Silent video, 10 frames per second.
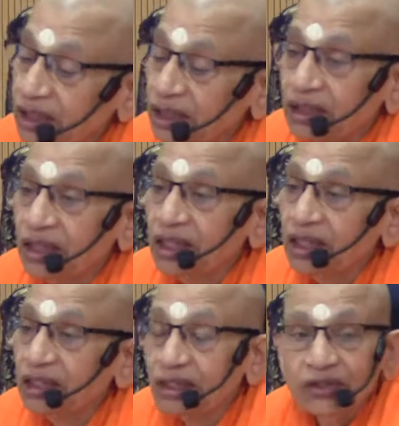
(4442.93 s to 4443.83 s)
there. And
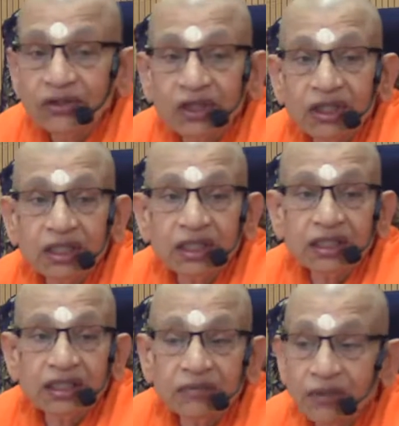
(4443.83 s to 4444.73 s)
then, not that
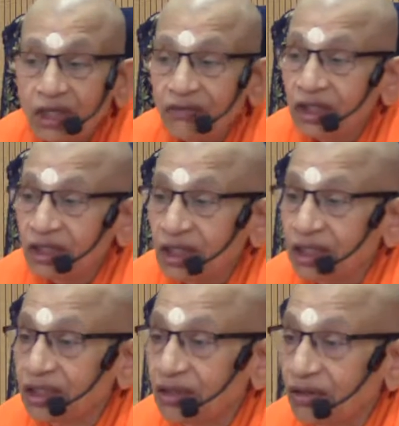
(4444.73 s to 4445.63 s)
there is an abhava
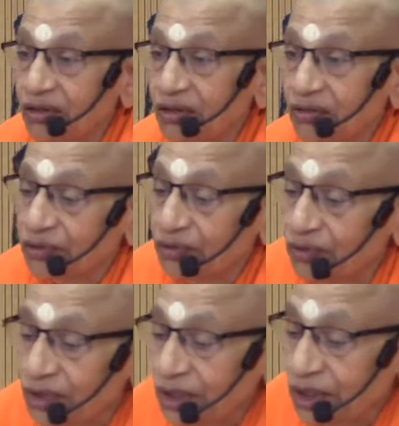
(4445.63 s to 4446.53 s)
there of,
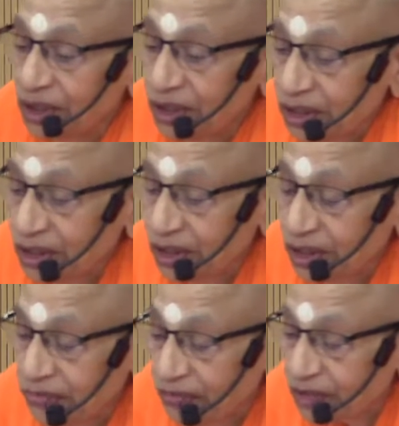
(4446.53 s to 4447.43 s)
so,
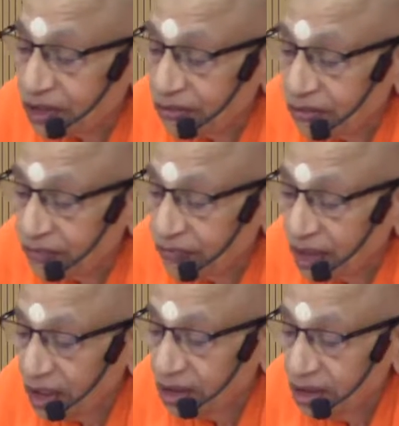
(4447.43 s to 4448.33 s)

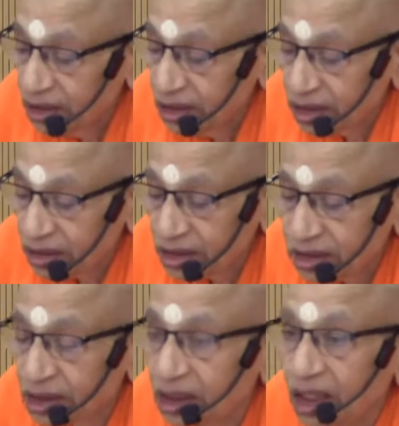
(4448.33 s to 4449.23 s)
vivakshitatvat
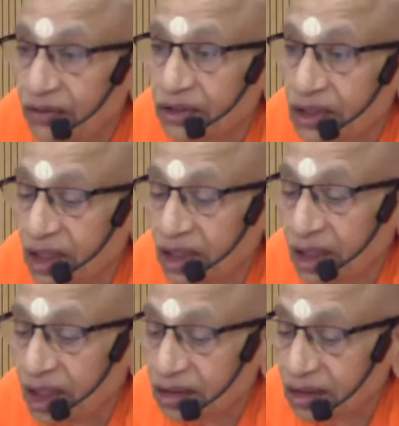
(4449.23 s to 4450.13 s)
natra
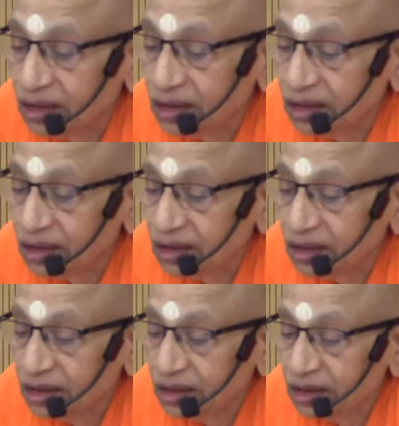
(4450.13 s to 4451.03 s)
shankavasha kasha.
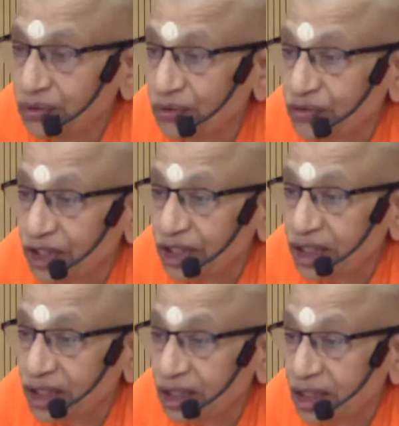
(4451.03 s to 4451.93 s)
So for
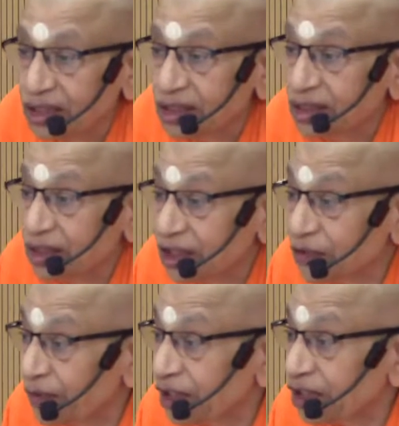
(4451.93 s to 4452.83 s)
you to say that there
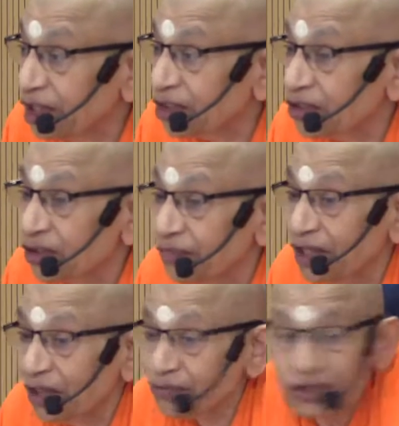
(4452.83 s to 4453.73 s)
is an
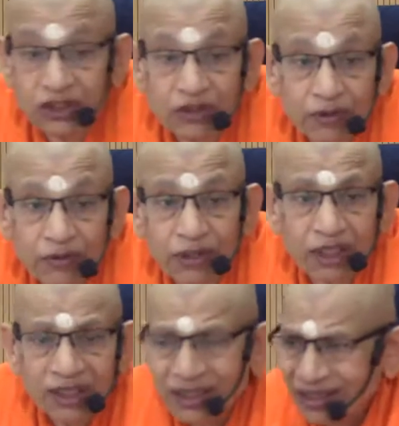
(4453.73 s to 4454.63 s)
expectation of the absence
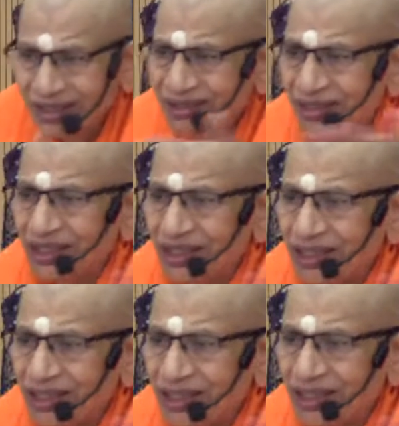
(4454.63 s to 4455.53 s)
of pramana,
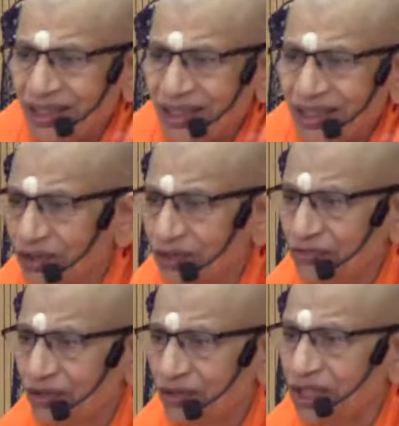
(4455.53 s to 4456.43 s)
that is all
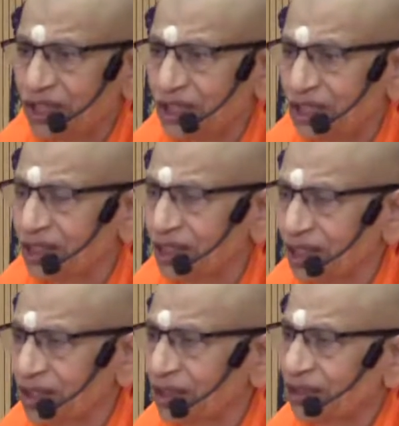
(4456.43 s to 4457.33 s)
nonsense because we already
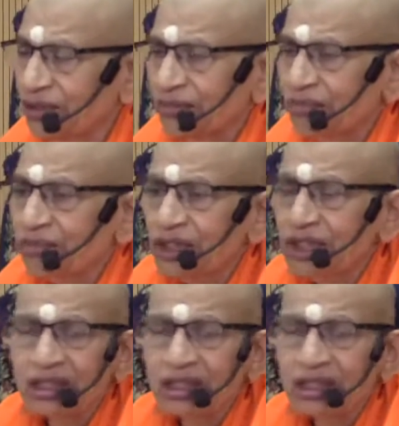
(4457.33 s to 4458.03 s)
said that